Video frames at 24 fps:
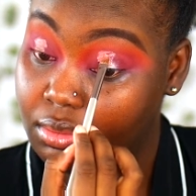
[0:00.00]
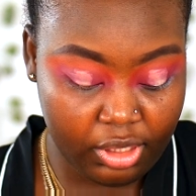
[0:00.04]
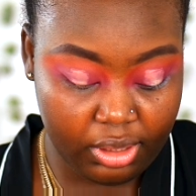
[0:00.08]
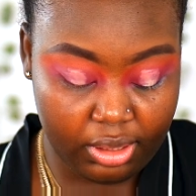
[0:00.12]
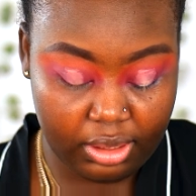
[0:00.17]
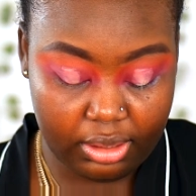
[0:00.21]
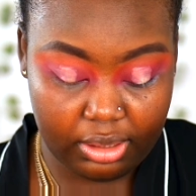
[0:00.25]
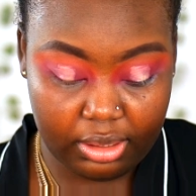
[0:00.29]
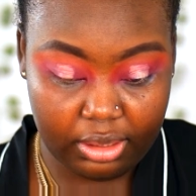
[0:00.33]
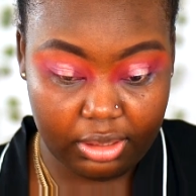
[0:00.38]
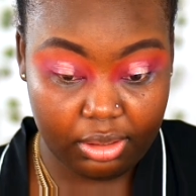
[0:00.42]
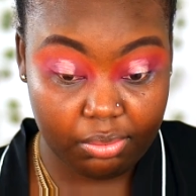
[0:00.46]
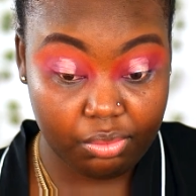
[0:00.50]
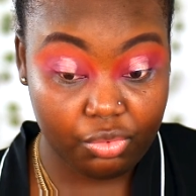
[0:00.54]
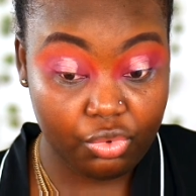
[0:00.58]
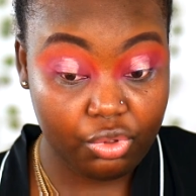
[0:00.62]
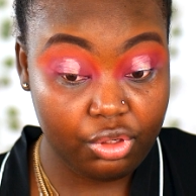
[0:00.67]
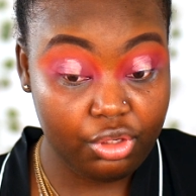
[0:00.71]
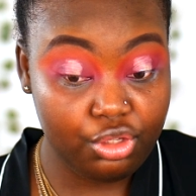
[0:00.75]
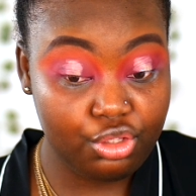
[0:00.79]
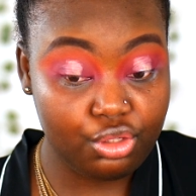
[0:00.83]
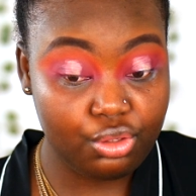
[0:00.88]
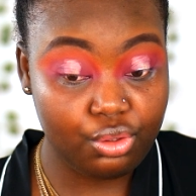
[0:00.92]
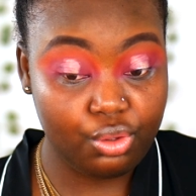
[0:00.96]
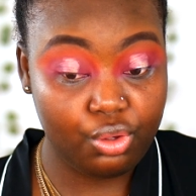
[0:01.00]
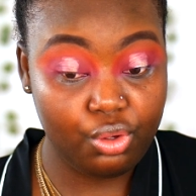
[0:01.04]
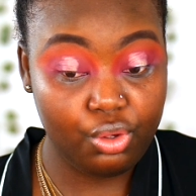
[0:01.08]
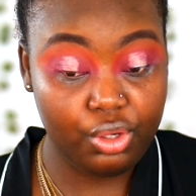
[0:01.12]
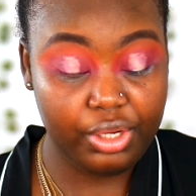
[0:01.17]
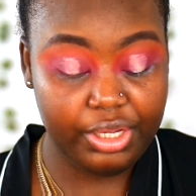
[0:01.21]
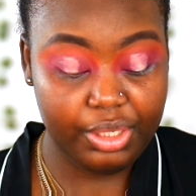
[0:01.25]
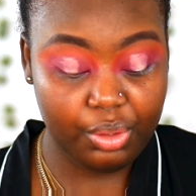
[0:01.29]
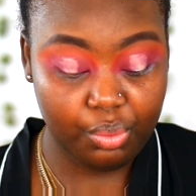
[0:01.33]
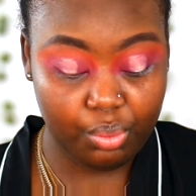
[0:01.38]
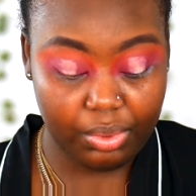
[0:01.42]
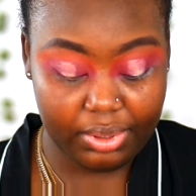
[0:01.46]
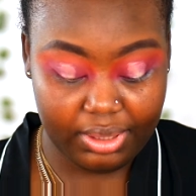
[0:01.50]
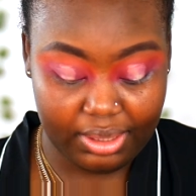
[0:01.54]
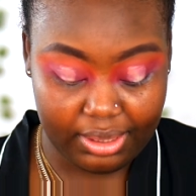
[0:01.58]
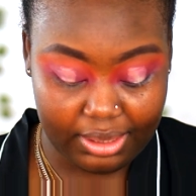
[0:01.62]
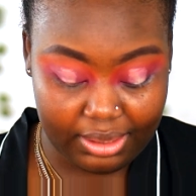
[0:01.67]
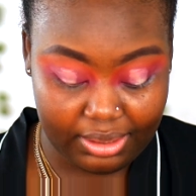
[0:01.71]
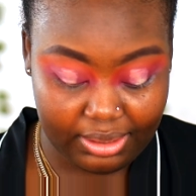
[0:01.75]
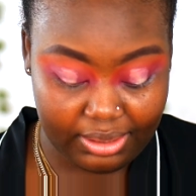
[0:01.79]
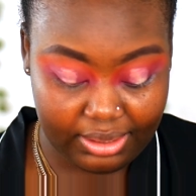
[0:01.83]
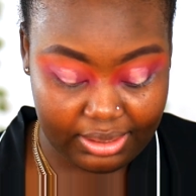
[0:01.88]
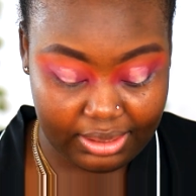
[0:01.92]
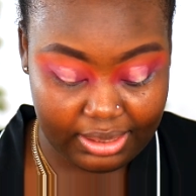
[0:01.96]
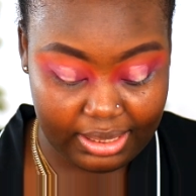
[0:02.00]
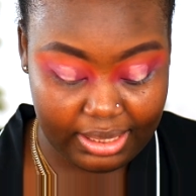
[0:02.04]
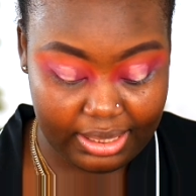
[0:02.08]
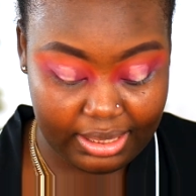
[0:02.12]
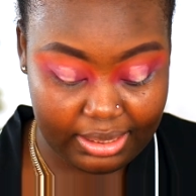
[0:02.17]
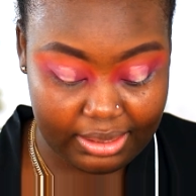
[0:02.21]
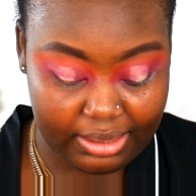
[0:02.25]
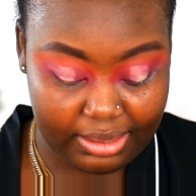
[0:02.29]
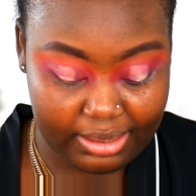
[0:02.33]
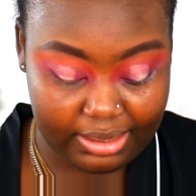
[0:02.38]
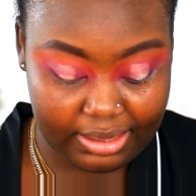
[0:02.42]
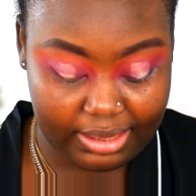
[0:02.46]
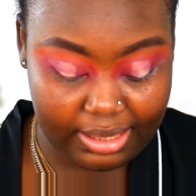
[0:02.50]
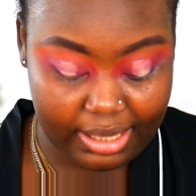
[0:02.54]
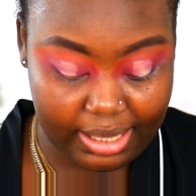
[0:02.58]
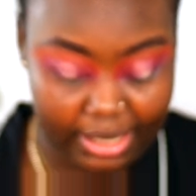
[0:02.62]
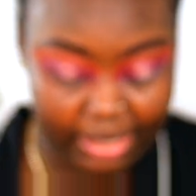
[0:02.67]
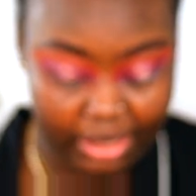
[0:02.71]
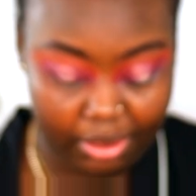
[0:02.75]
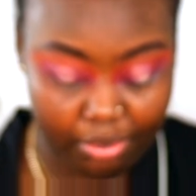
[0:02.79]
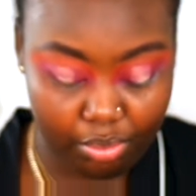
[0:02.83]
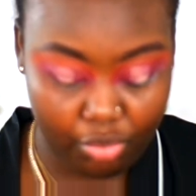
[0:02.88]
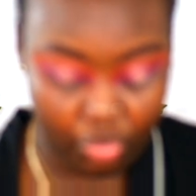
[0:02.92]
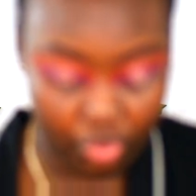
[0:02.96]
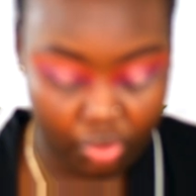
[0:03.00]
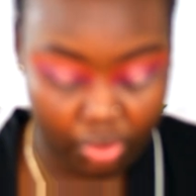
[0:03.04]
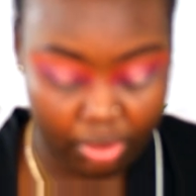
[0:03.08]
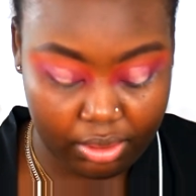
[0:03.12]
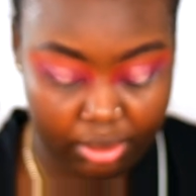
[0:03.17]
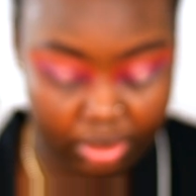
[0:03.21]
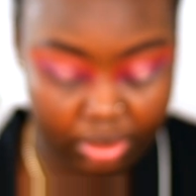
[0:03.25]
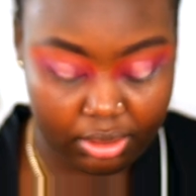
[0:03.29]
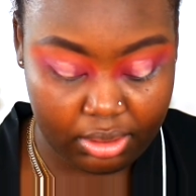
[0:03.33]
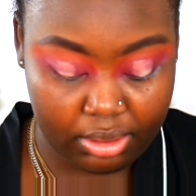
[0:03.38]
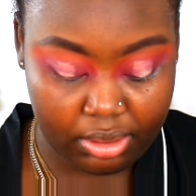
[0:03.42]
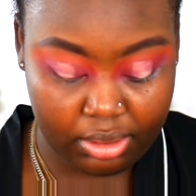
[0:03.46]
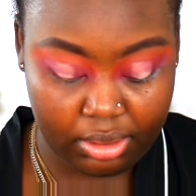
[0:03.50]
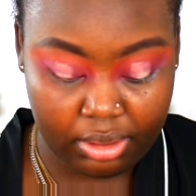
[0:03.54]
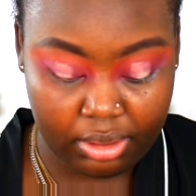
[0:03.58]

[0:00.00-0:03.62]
And then I'm going to go in with the shade Diamond.